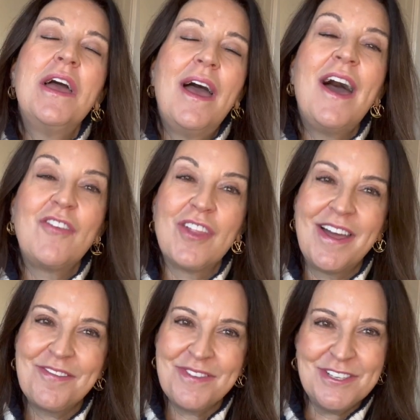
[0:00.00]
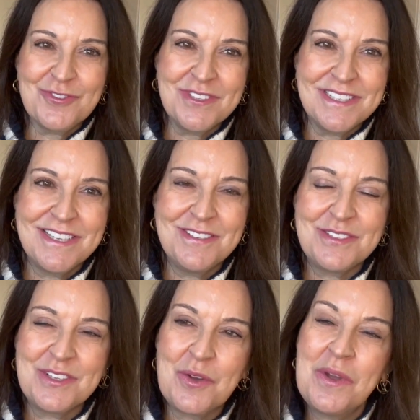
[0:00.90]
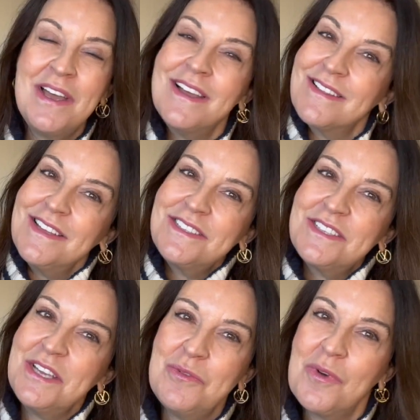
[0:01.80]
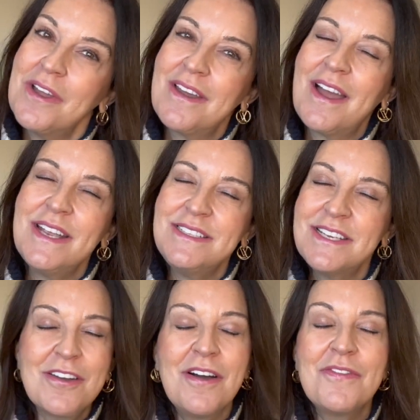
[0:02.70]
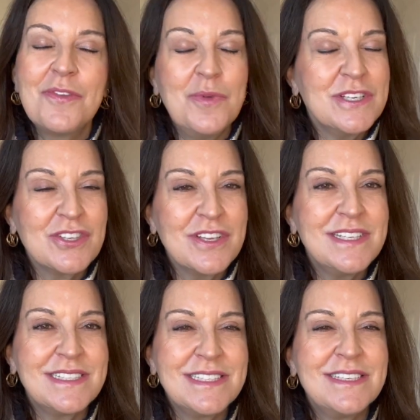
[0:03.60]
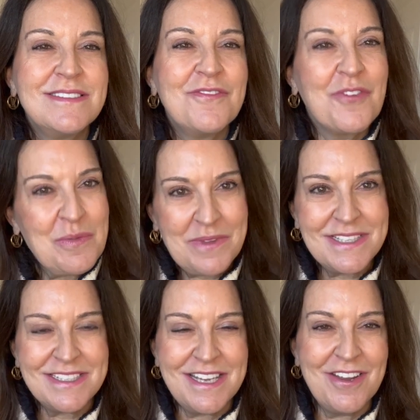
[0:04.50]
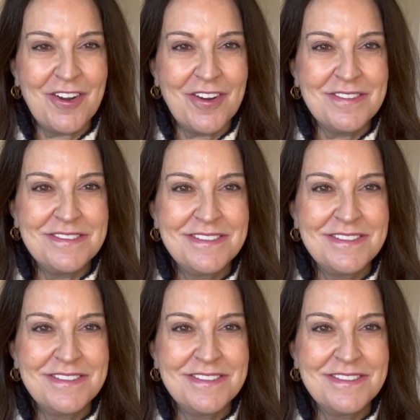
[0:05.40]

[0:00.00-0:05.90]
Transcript: have a lot of interest in. So let's see what I tick off the wish list from this year.